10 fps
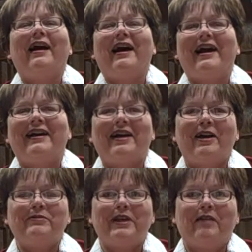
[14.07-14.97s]
Hi,
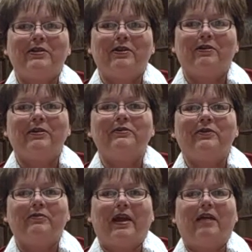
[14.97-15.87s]
I'm Tammy Irwin
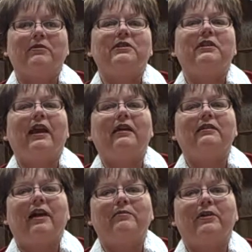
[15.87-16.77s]
from the Hamilton County
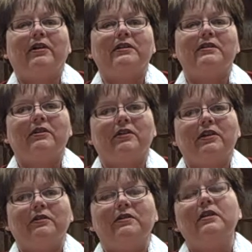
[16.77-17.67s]
Library in
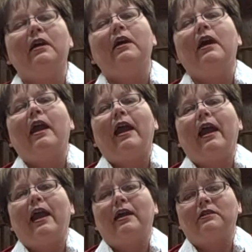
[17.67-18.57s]
Syracuse,
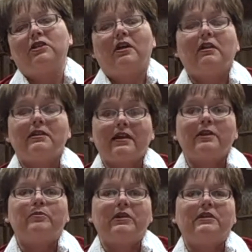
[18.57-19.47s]
and Janelle has
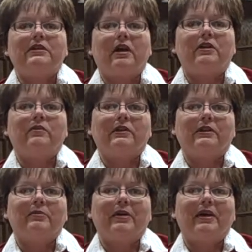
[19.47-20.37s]
asked me to tell you a
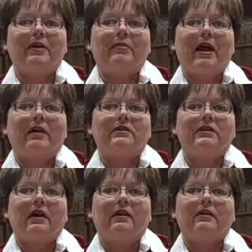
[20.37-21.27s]
little bit about
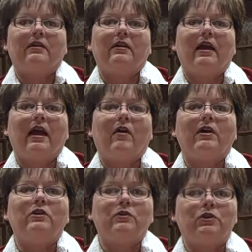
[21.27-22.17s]
how I
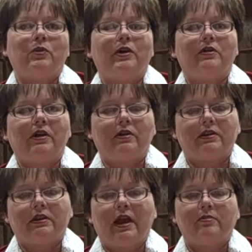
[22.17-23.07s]
use Twitter here at
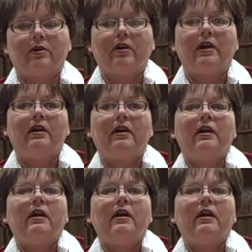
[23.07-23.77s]
the library.